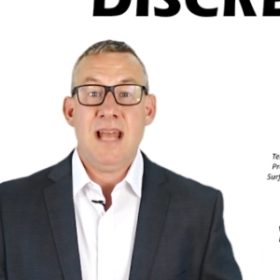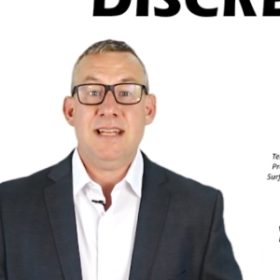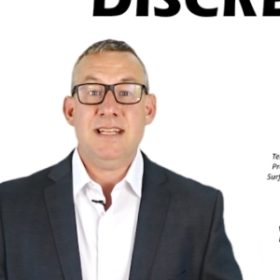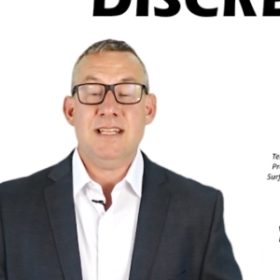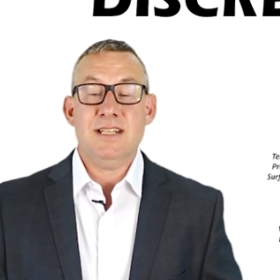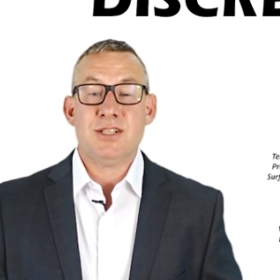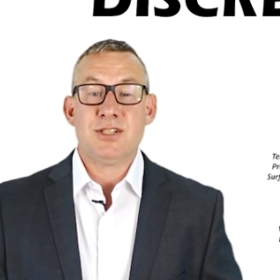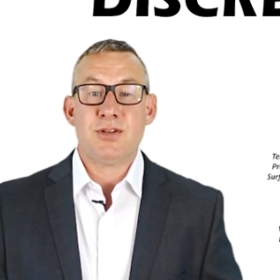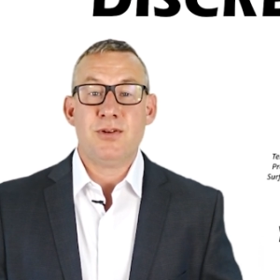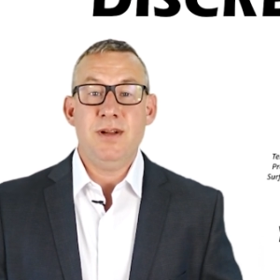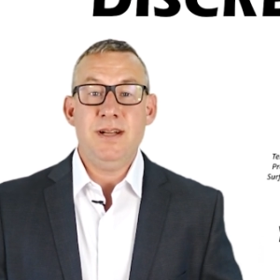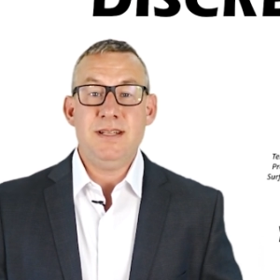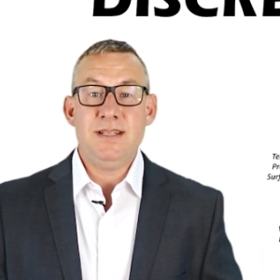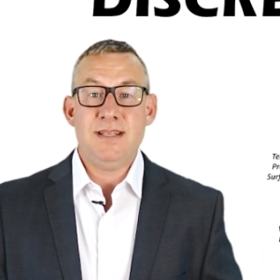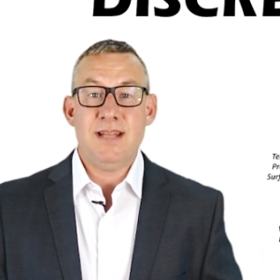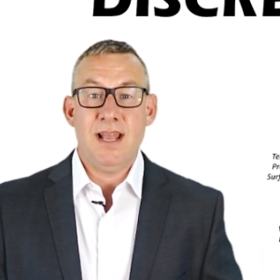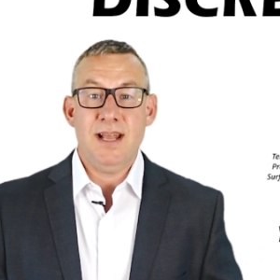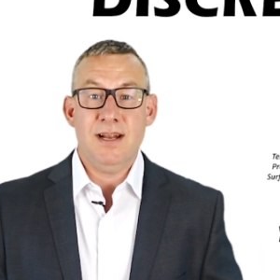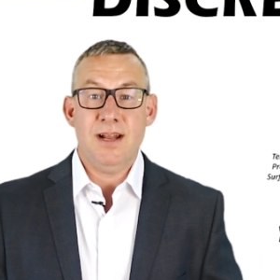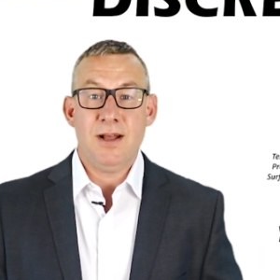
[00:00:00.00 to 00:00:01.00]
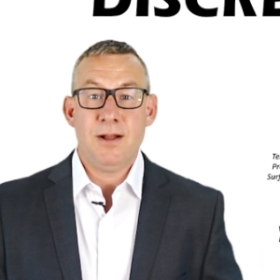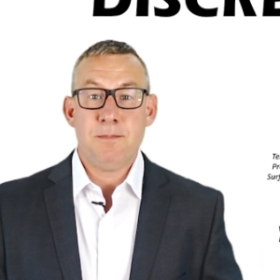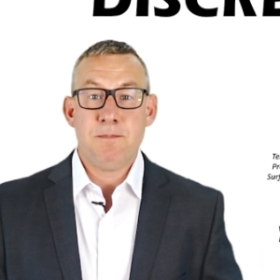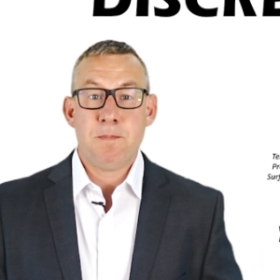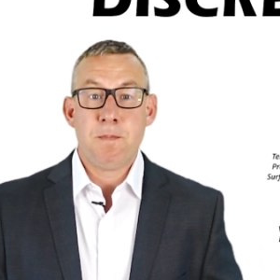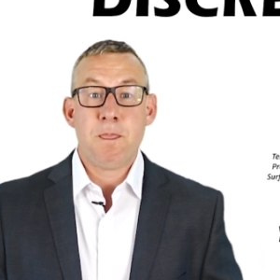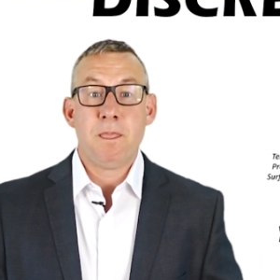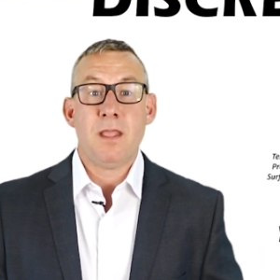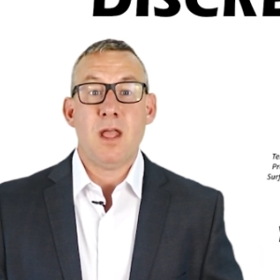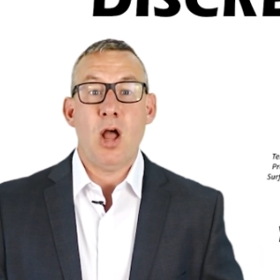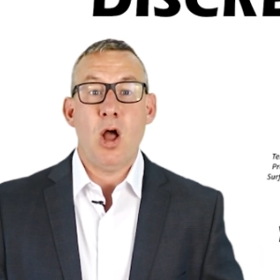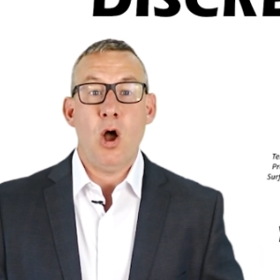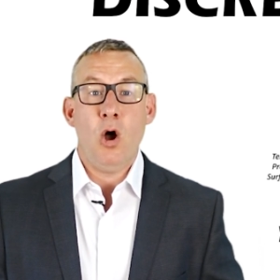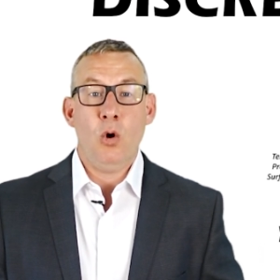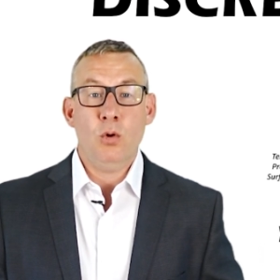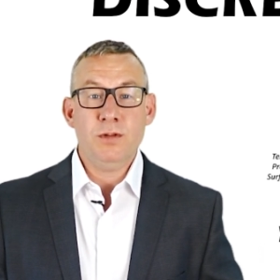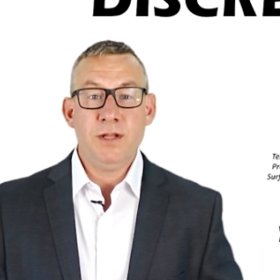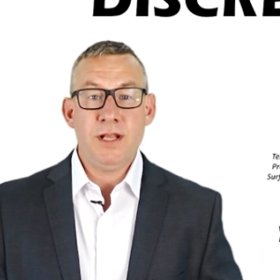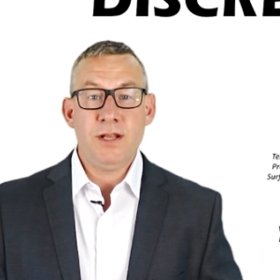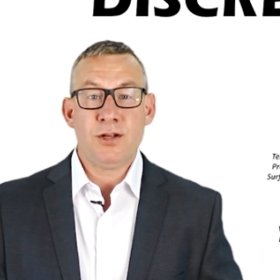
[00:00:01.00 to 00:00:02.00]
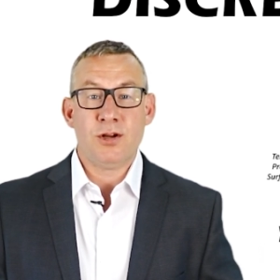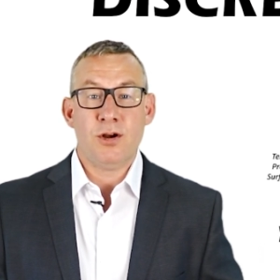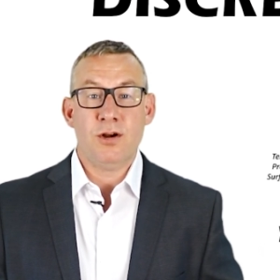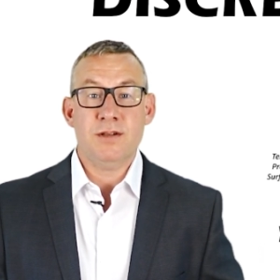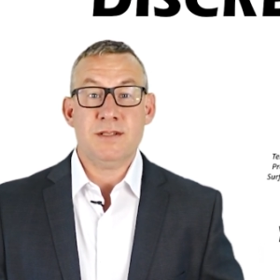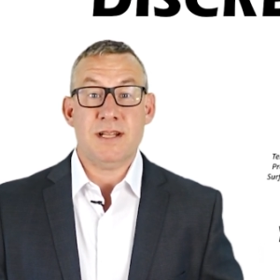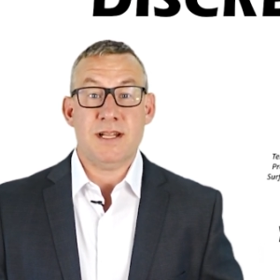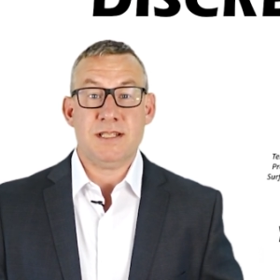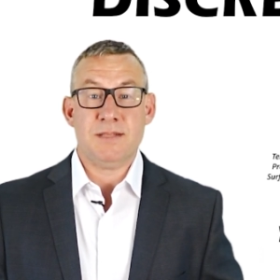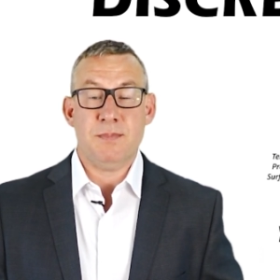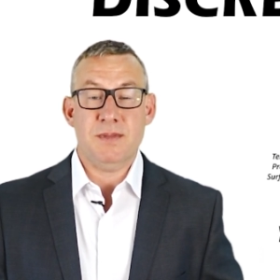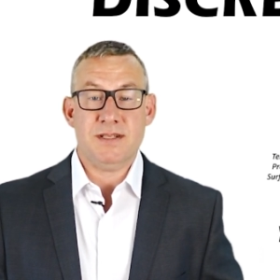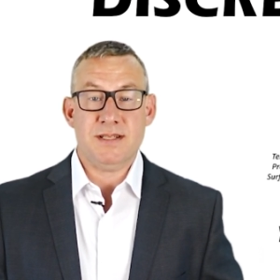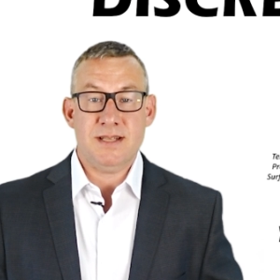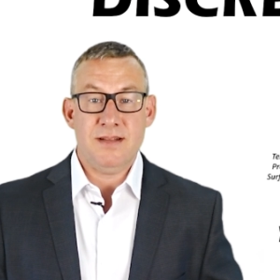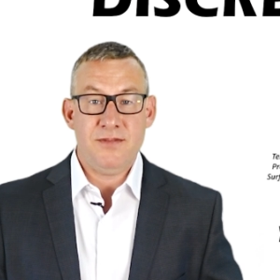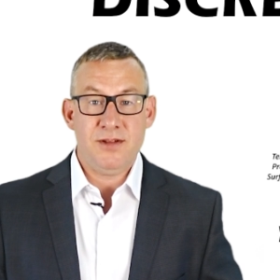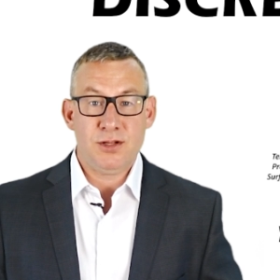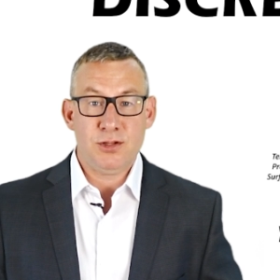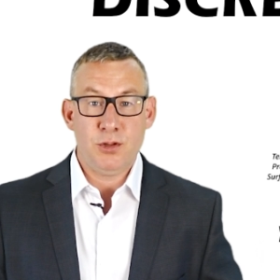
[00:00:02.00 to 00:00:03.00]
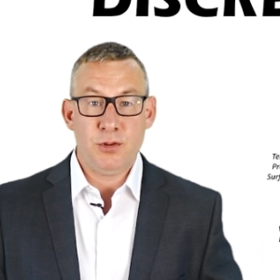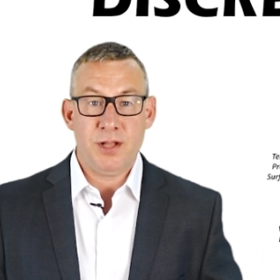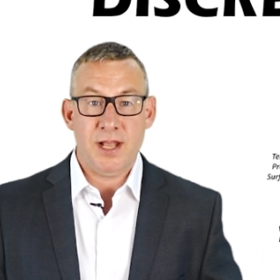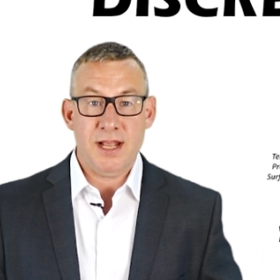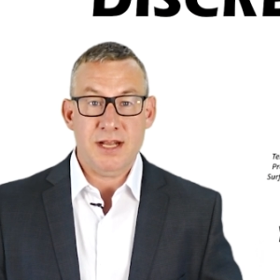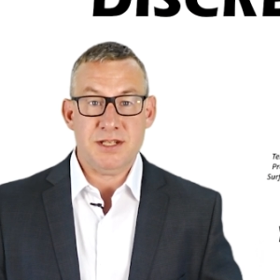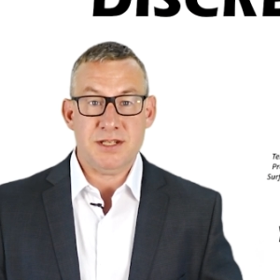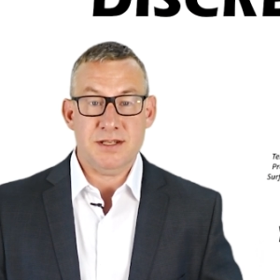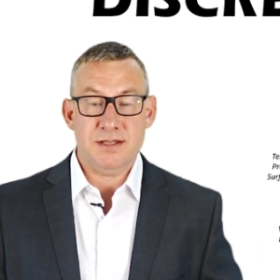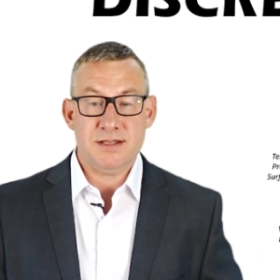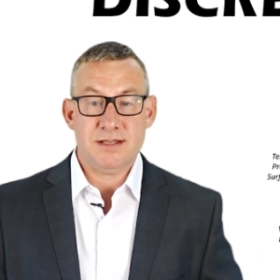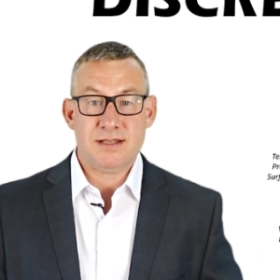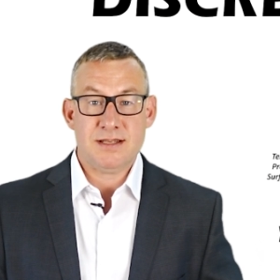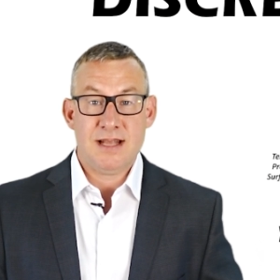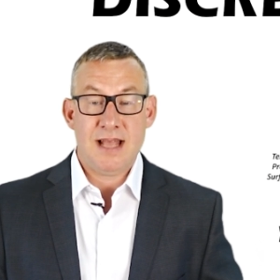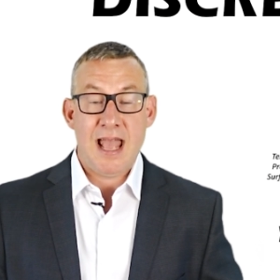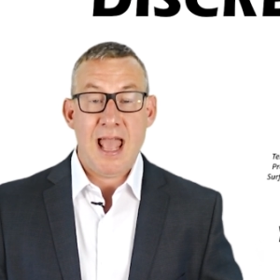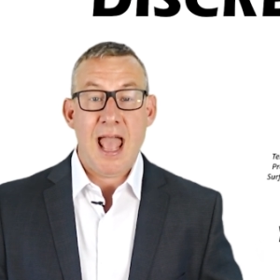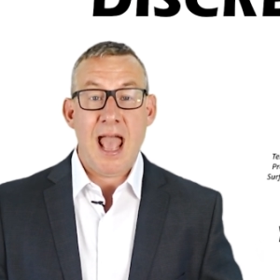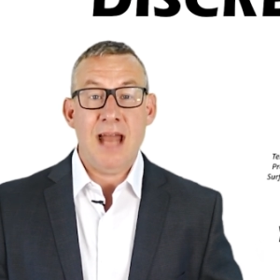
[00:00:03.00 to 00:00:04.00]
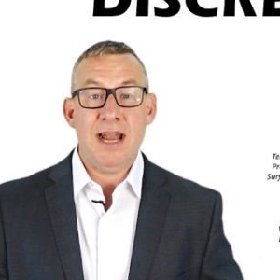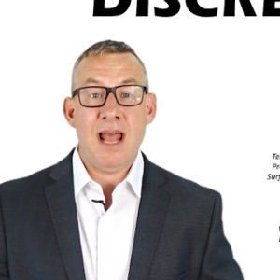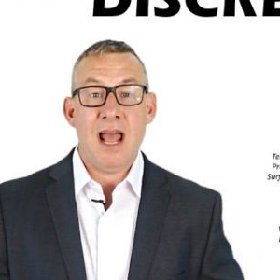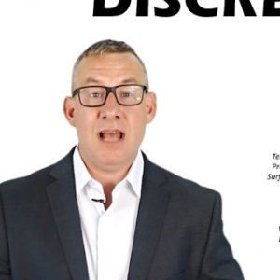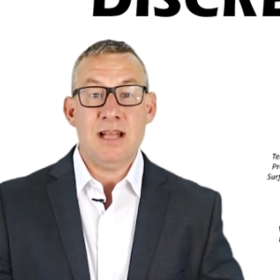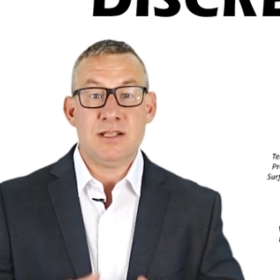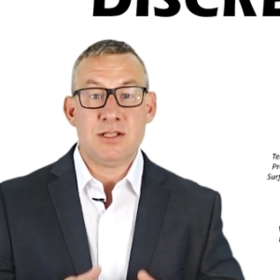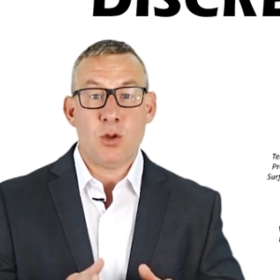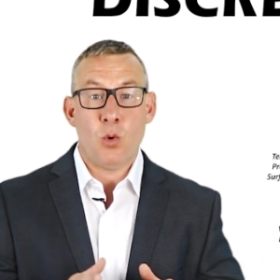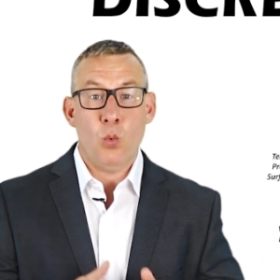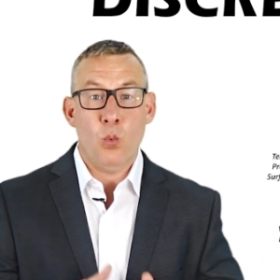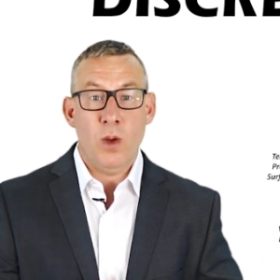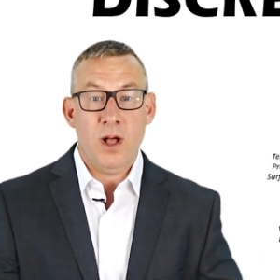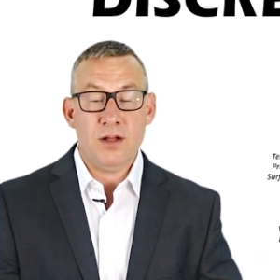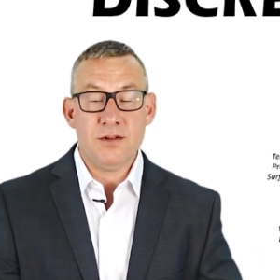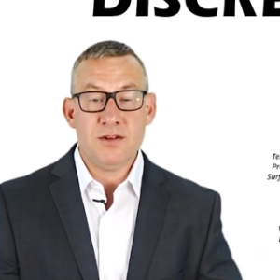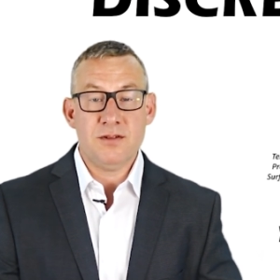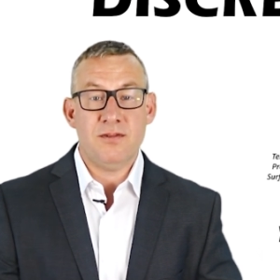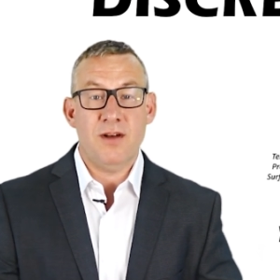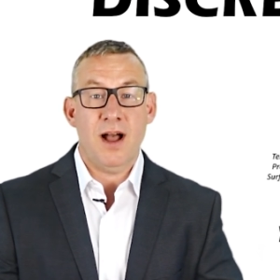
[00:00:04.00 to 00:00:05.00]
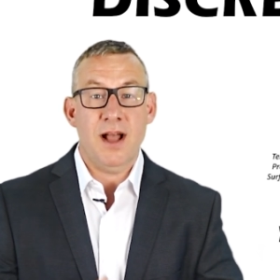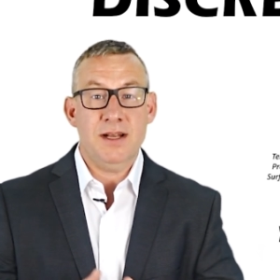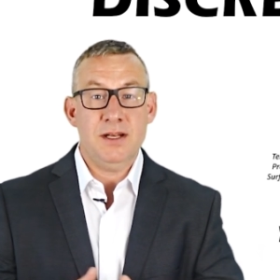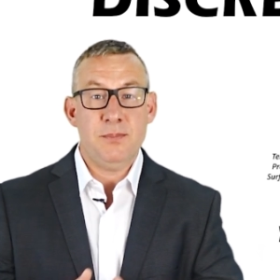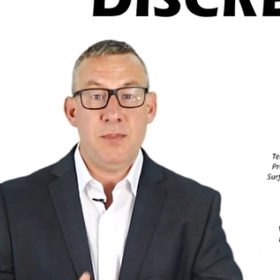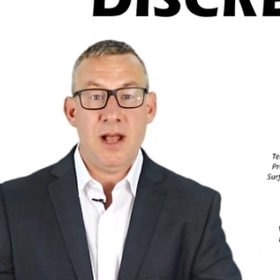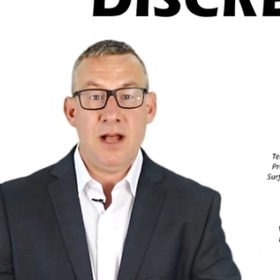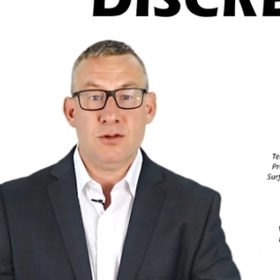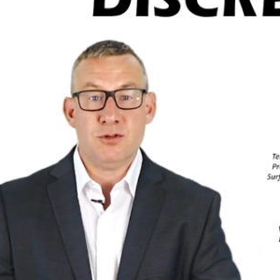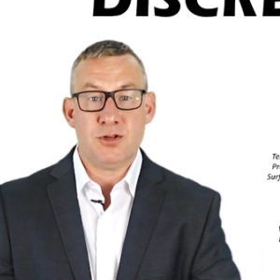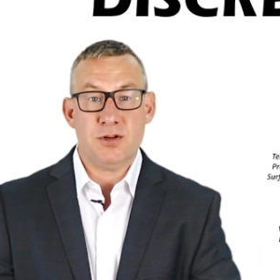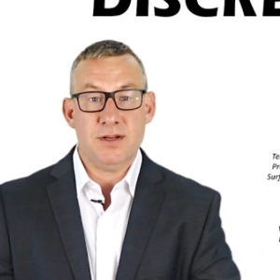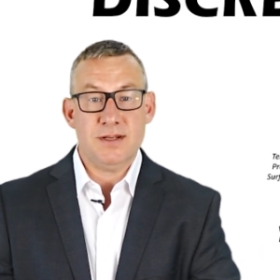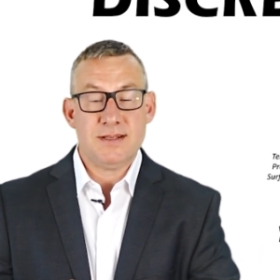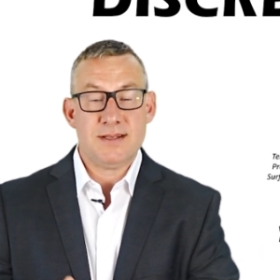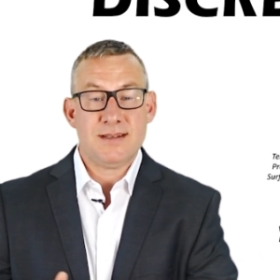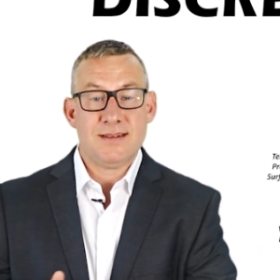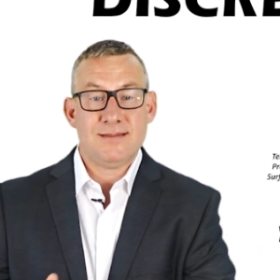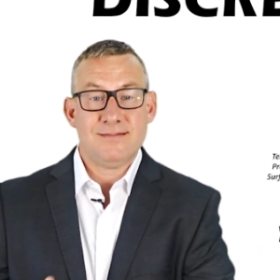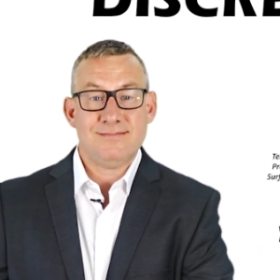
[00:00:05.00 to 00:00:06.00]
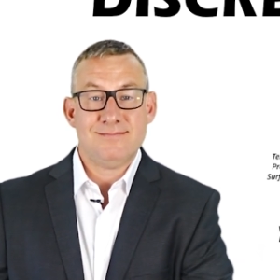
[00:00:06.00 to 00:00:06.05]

Discrete data only occurs at specific locations and has well-defined boundaries.